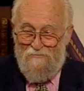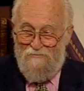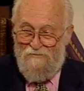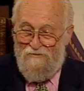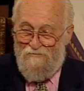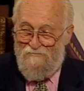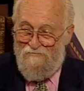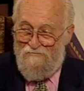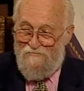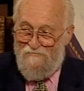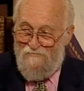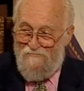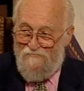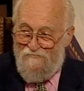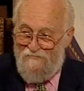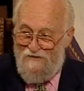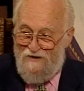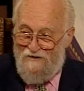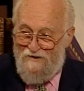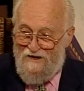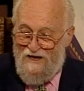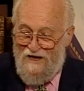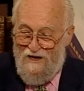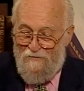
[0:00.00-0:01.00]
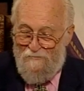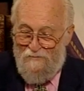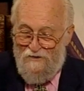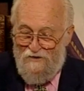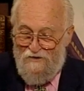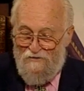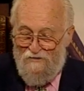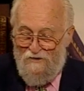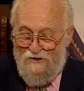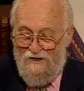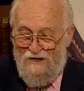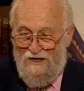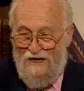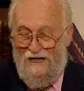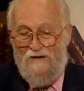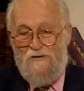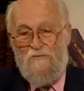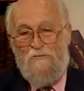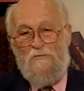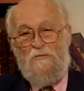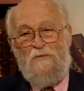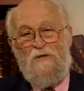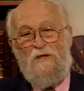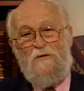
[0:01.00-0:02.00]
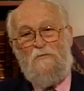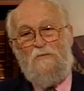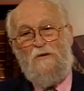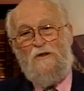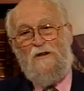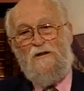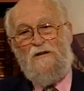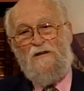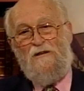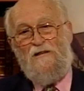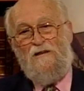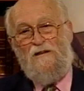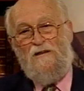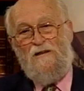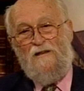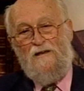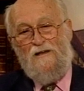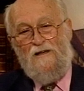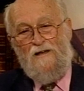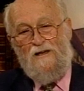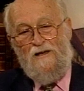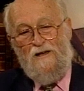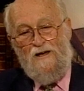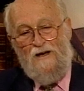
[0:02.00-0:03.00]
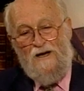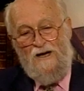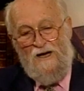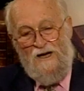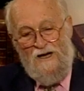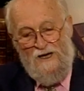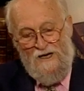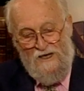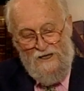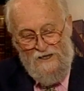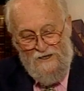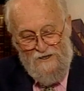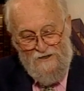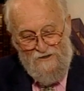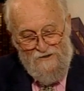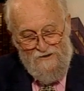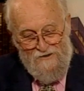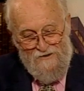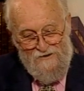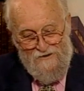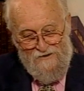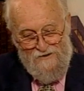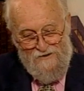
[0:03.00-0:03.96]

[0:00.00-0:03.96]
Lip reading: I'm very happy to enlighten people on